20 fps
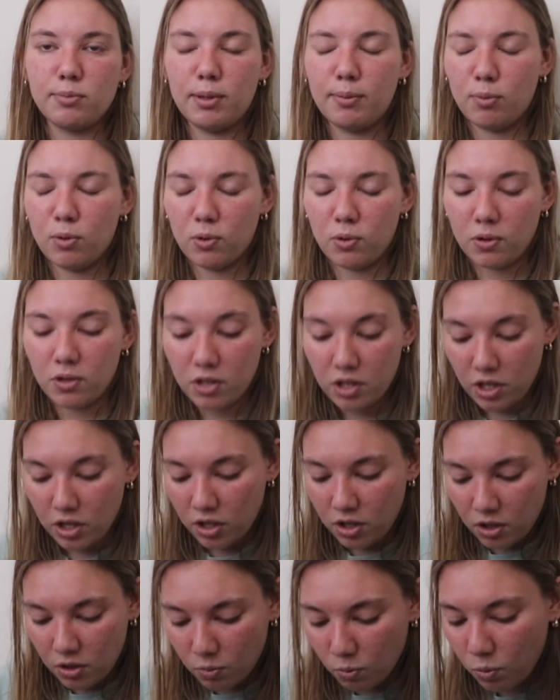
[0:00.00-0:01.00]
People
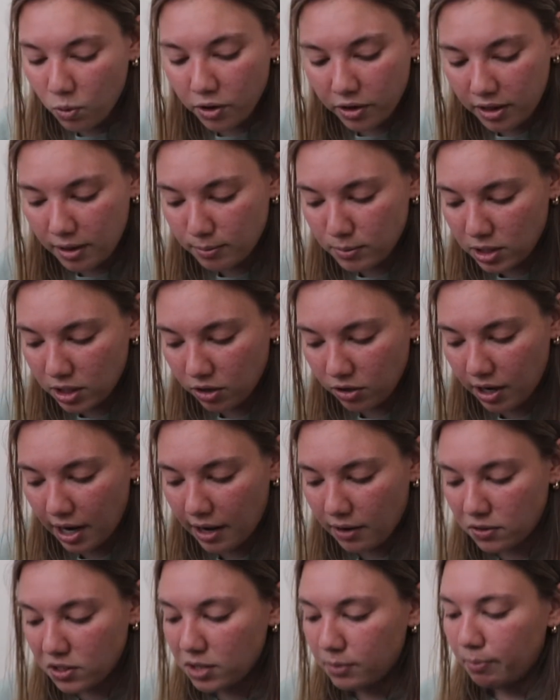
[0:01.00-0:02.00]
wore them to the
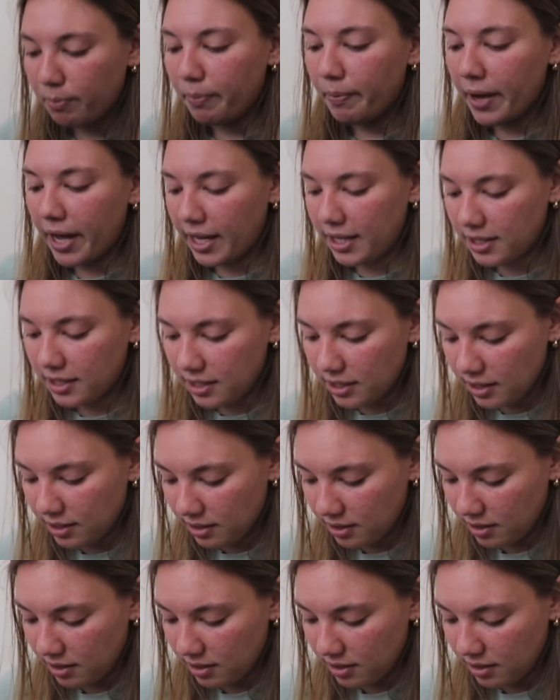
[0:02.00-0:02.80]
ground, but